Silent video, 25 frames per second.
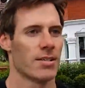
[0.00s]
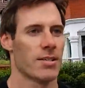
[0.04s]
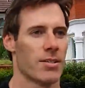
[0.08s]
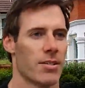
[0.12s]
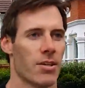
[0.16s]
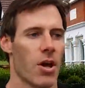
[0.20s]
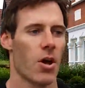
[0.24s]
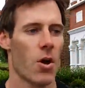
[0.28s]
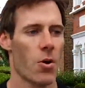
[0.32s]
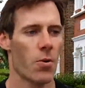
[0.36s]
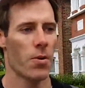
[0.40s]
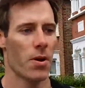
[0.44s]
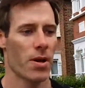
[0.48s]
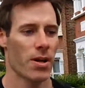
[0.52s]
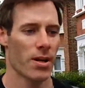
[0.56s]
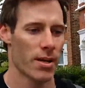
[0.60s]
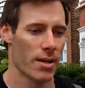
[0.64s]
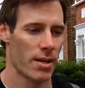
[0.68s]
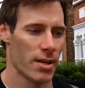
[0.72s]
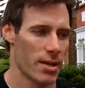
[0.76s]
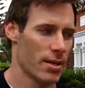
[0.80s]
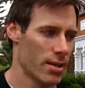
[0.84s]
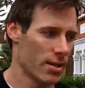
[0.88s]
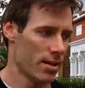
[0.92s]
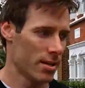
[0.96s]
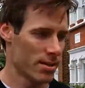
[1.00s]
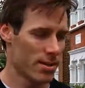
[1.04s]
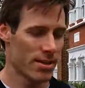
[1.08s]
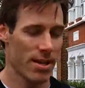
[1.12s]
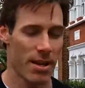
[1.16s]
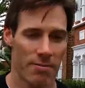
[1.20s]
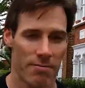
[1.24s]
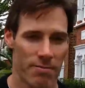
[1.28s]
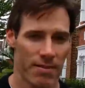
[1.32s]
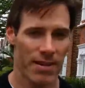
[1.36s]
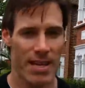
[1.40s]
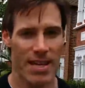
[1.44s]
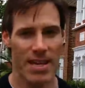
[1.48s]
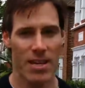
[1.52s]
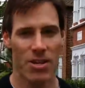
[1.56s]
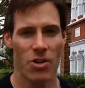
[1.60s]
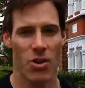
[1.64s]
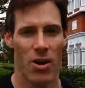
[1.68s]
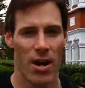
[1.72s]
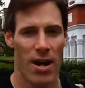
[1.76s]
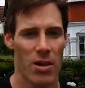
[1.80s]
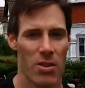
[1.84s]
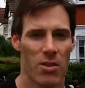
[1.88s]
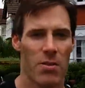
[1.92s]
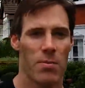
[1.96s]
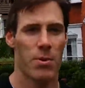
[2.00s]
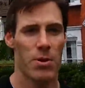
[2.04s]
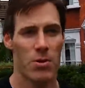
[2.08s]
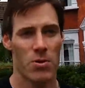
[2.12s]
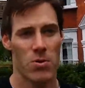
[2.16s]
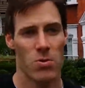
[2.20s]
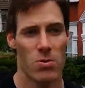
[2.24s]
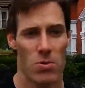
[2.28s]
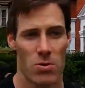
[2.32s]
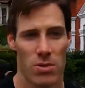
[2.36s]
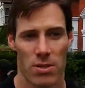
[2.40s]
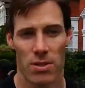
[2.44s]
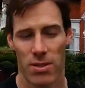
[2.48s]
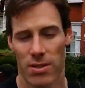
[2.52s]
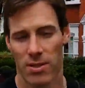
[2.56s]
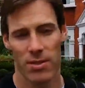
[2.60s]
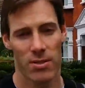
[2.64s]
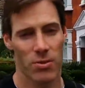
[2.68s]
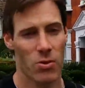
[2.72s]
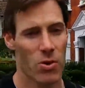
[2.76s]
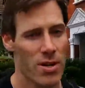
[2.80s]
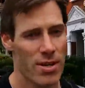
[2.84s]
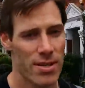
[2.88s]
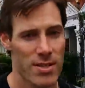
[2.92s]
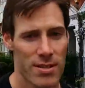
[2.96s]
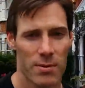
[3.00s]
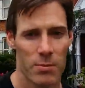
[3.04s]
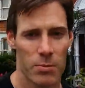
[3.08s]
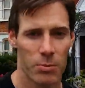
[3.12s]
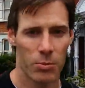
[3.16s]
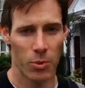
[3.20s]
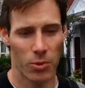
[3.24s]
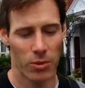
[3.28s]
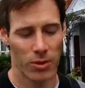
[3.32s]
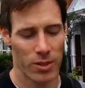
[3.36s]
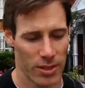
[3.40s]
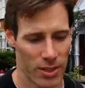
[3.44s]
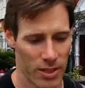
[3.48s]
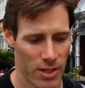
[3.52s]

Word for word: So, definitely cut out the booze. It's quite simple.